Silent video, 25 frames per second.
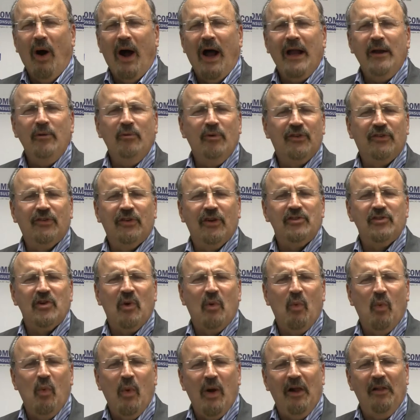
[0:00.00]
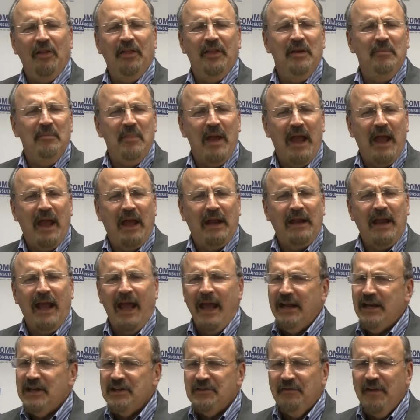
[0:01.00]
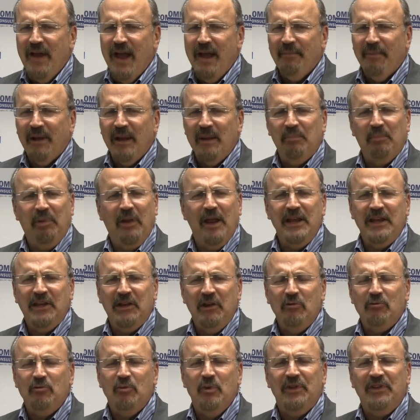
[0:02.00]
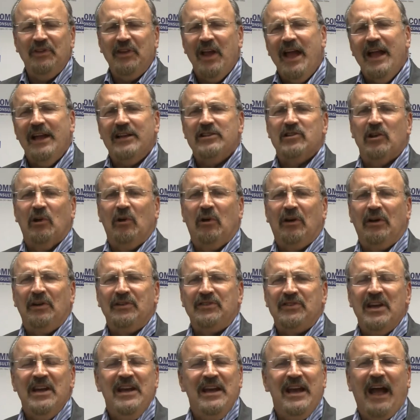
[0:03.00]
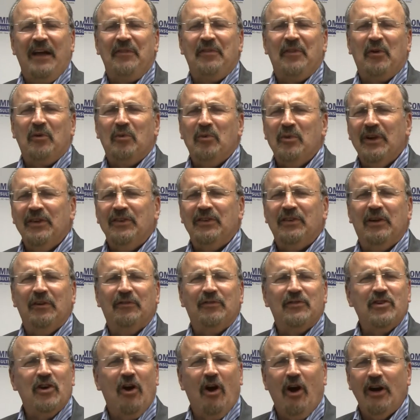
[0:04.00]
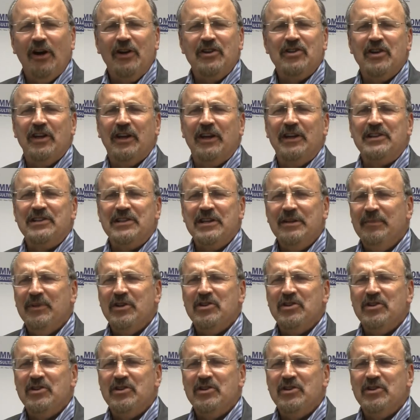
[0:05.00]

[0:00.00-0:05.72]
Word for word: Why would such a wealthy man and his family play cute with tax laws at the risk of tarnishing his